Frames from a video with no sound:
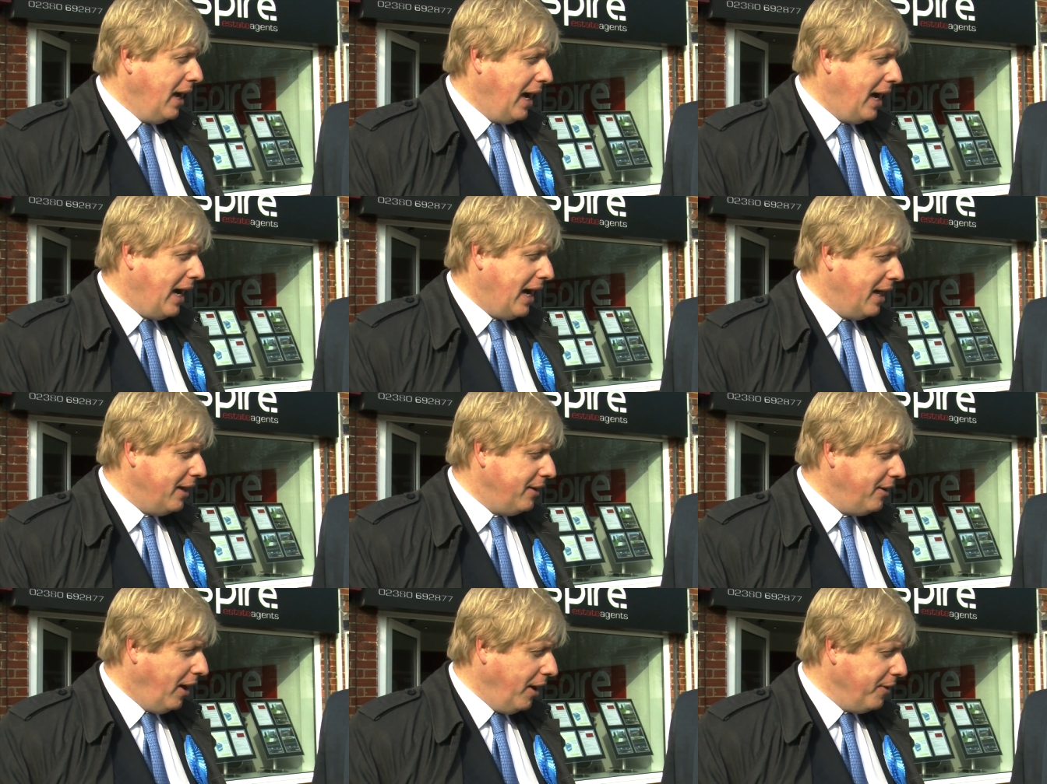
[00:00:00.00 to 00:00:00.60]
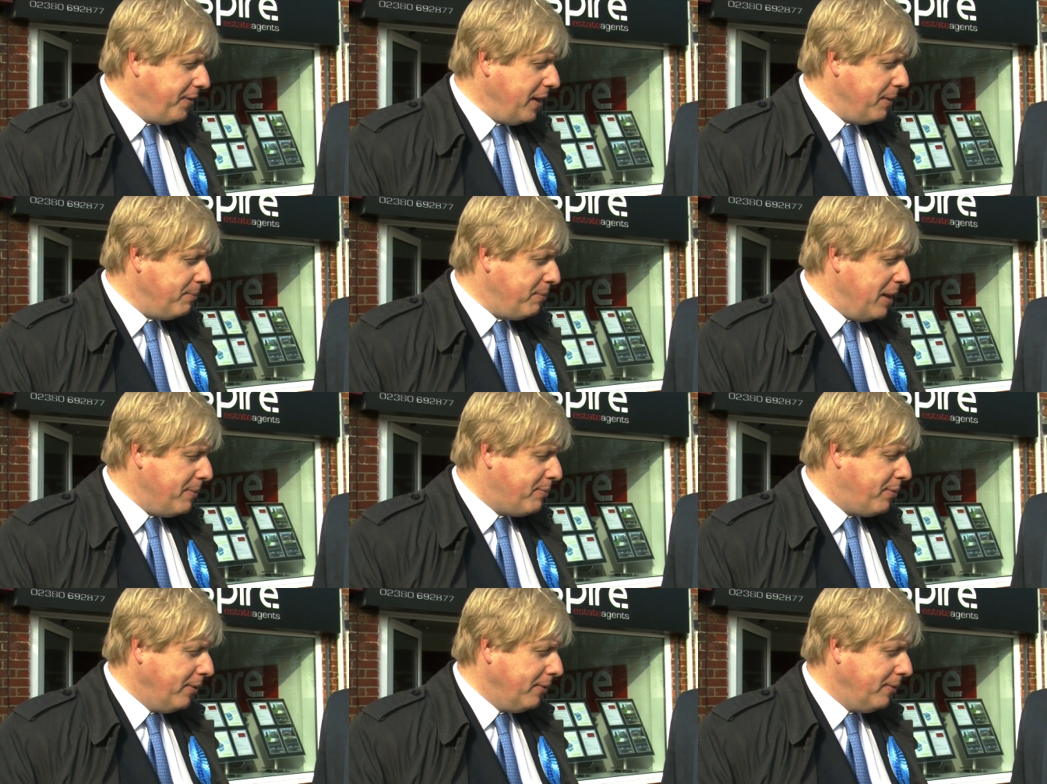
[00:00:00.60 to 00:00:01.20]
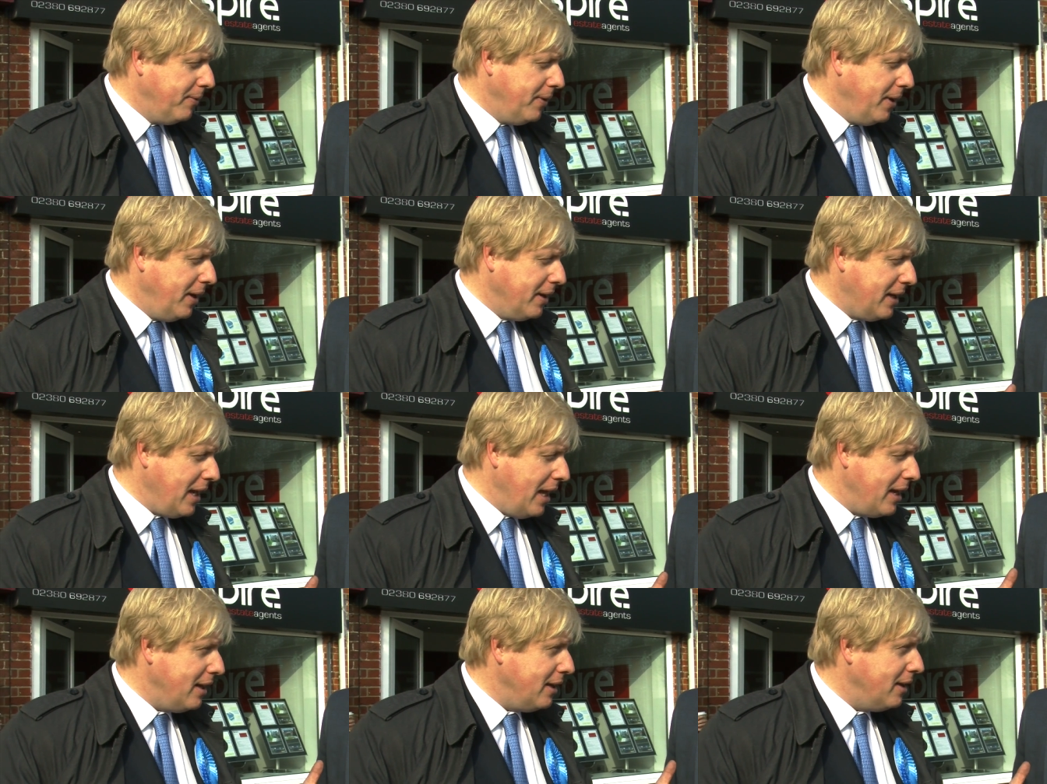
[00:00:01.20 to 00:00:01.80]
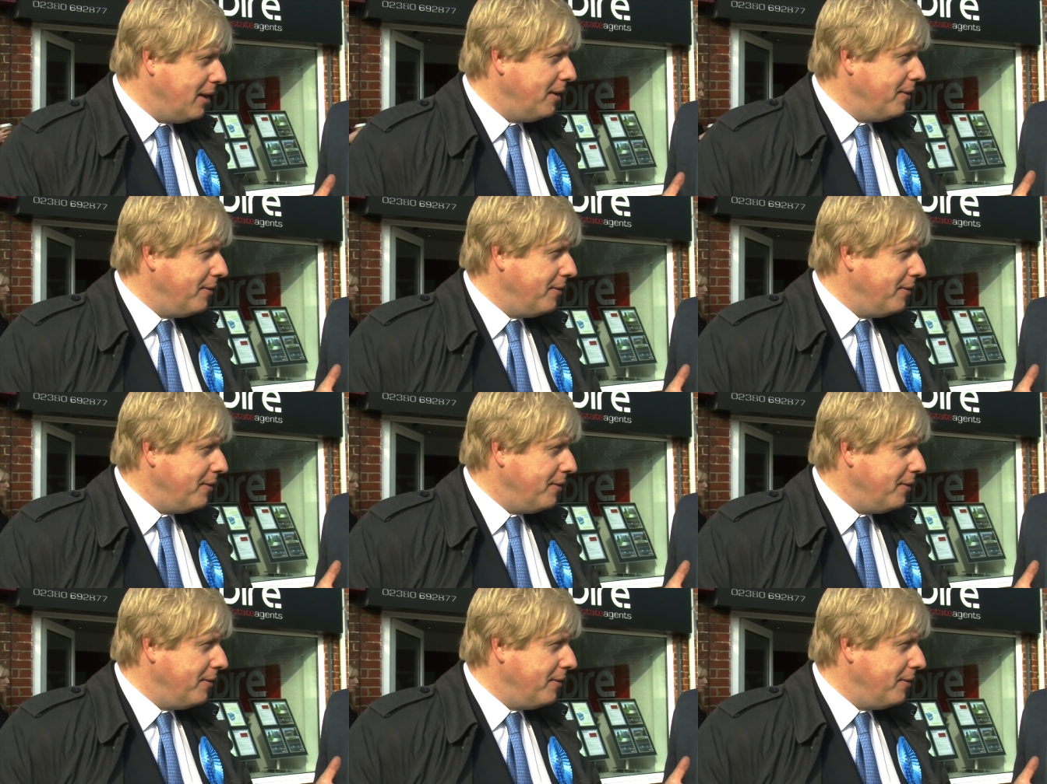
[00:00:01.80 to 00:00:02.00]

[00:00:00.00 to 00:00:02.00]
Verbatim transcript: and I think people are getting the,